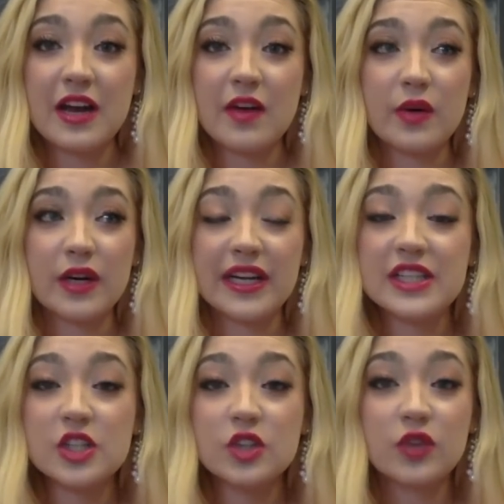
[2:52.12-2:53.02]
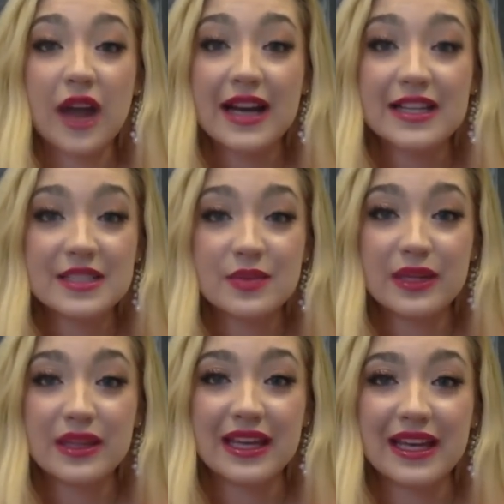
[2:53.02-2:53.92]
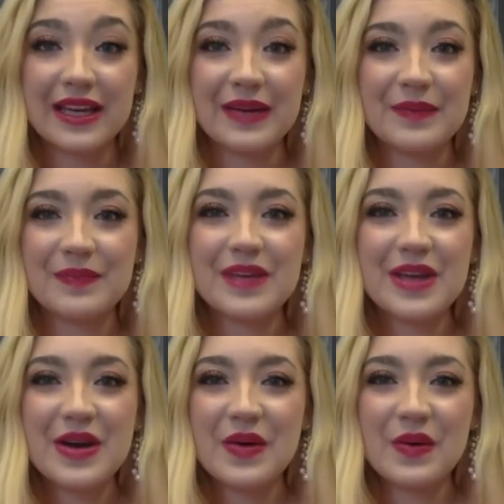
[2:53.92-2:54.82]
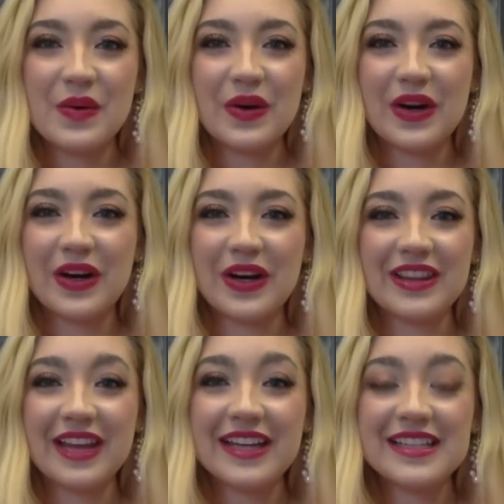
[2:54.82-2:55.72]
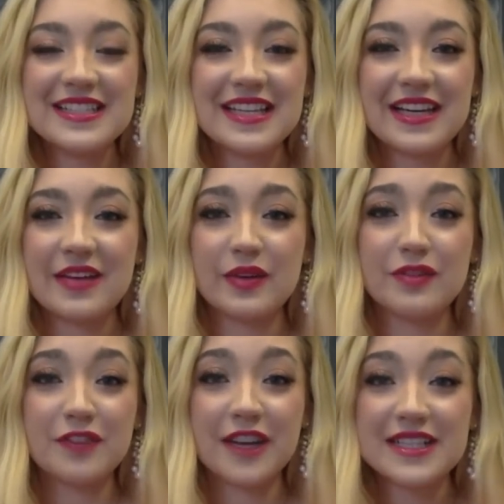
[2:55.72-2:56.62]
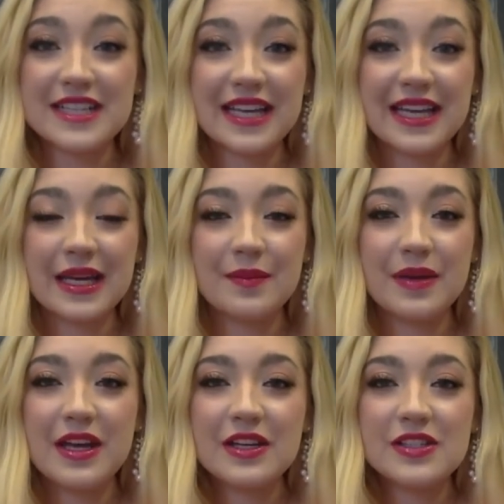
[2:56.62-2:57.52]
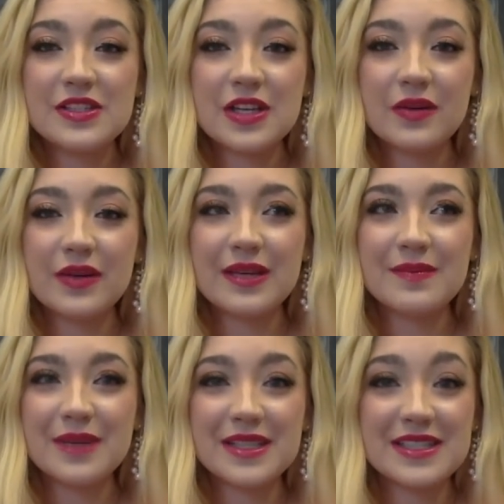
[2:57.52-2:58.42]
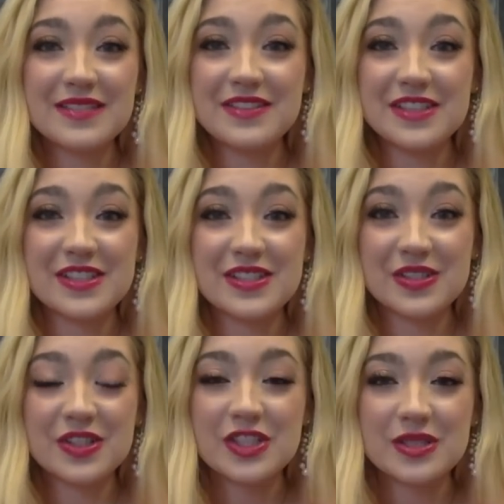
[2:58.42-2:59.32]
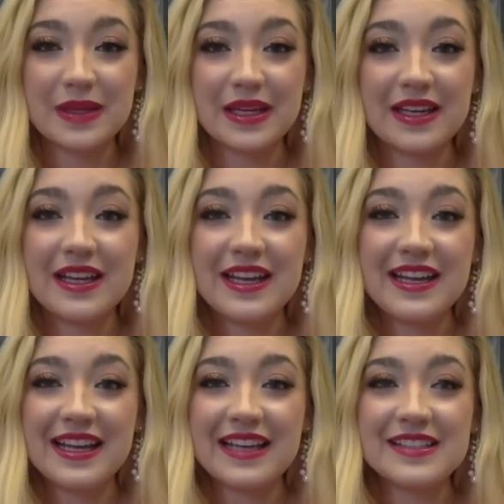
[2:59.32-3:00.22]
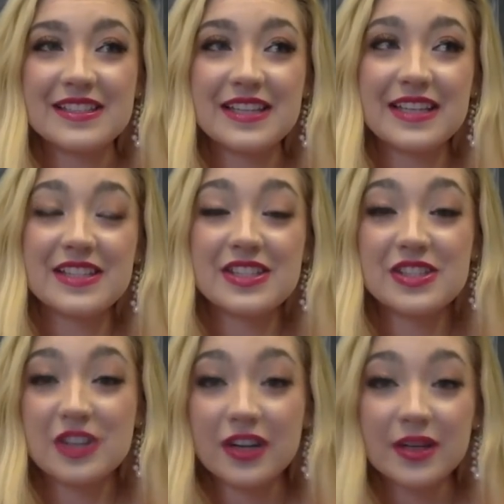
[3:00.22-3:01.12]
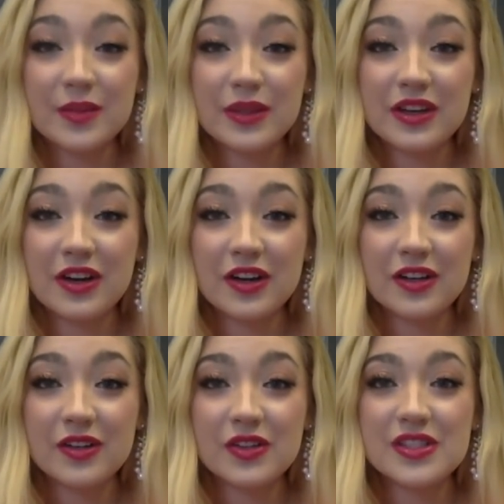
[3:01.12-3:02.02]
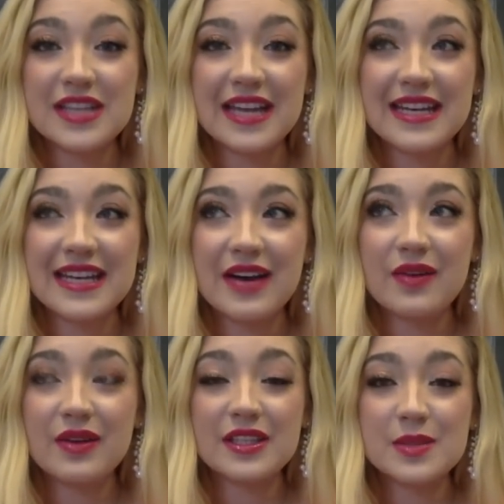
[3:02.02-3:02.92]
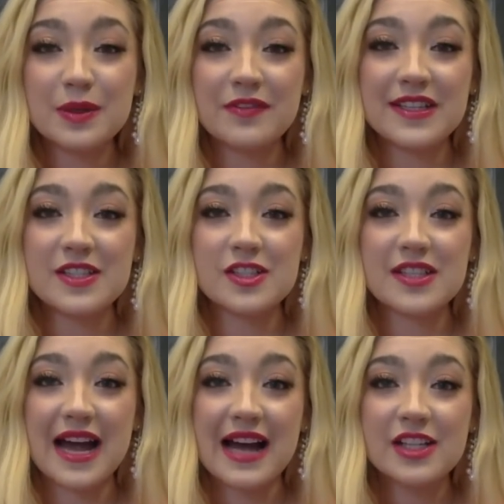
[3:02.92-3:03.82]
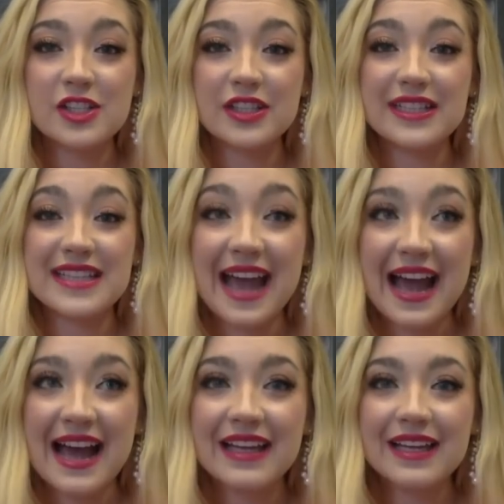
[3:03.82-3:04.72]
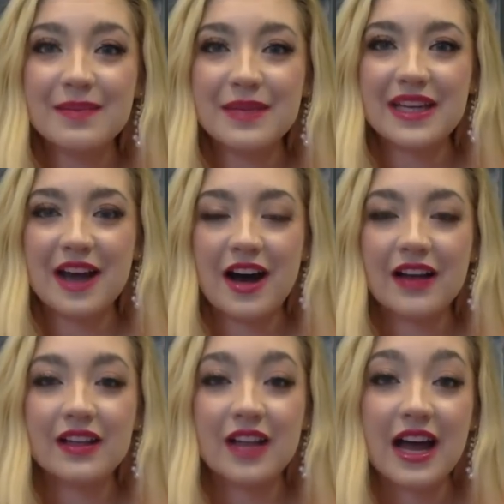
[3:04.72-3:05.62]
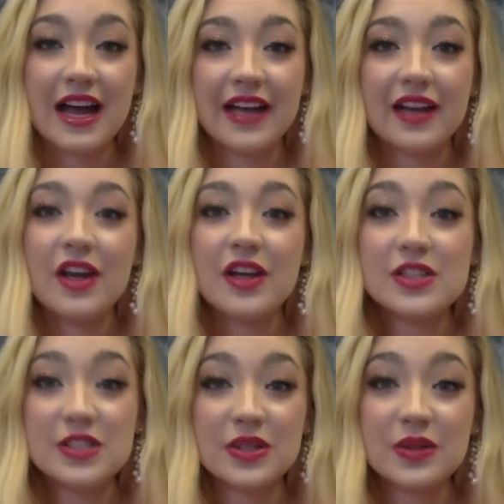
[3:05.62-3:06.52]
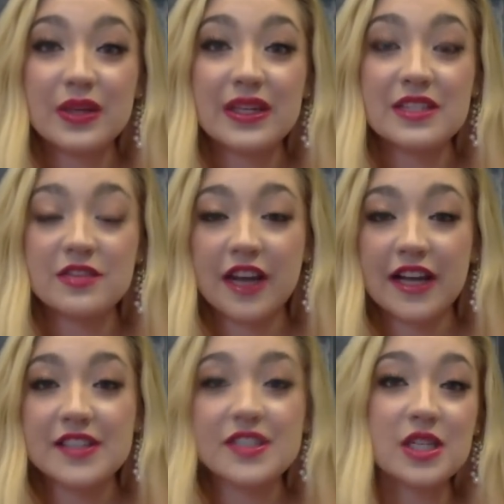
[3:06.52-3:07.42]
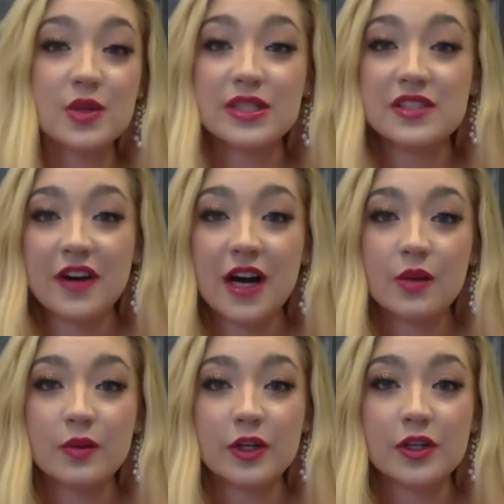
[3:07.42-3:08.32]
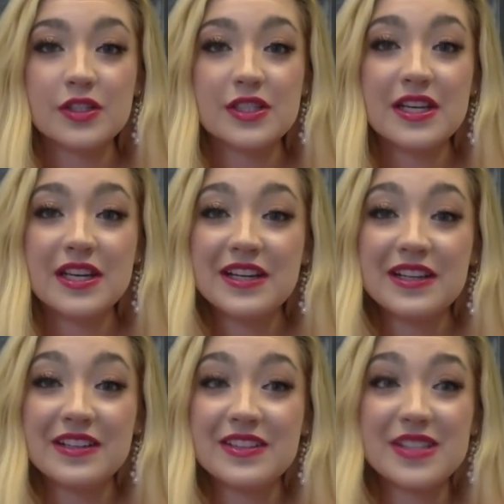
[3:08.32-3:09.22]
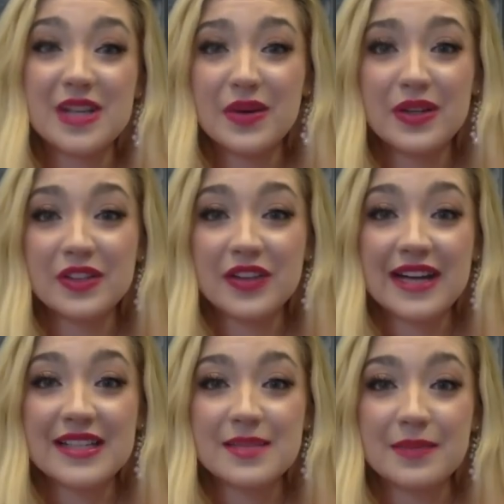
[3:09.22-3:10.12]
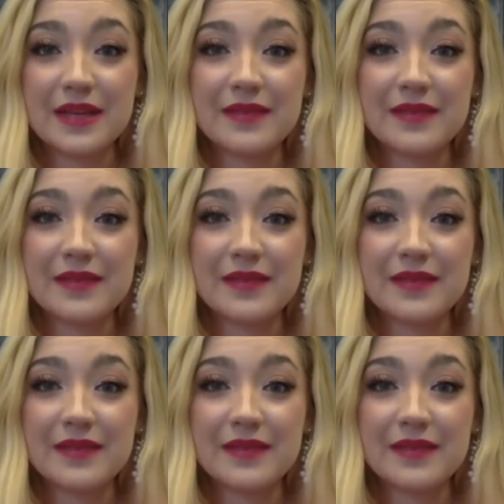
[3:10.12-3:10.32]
or interacted with him or liked or friended him. So he must have just searched me. It, it started with the articles, and now this professor is actually tagging me online to his friends, to his followers, to go and harass me.